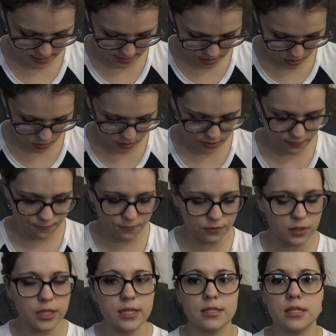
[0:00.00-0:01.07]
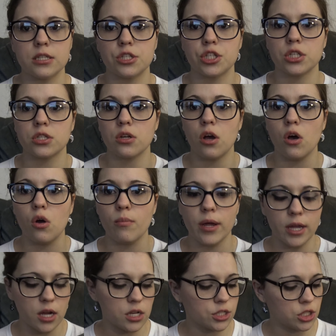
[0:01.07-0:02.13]
So the fleece is just, oh my
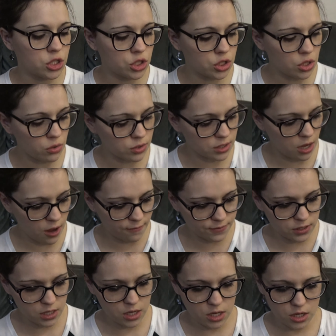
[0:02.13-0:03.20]
gosh, it's so soft.